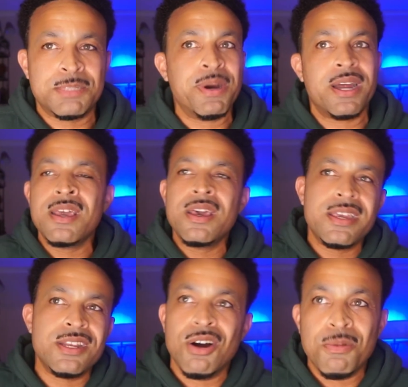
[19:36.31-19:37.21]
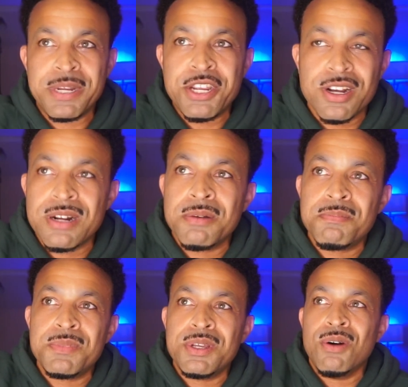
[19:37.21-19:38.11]
But, you know, but you're going to,
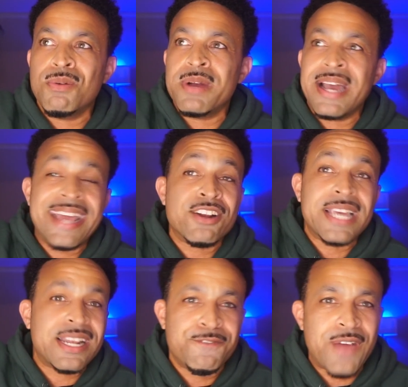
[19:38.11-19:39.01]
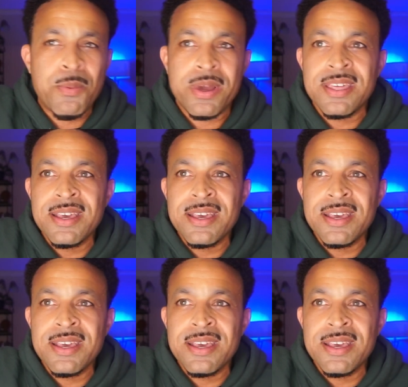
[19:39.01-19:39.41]
you know, entertain a fight with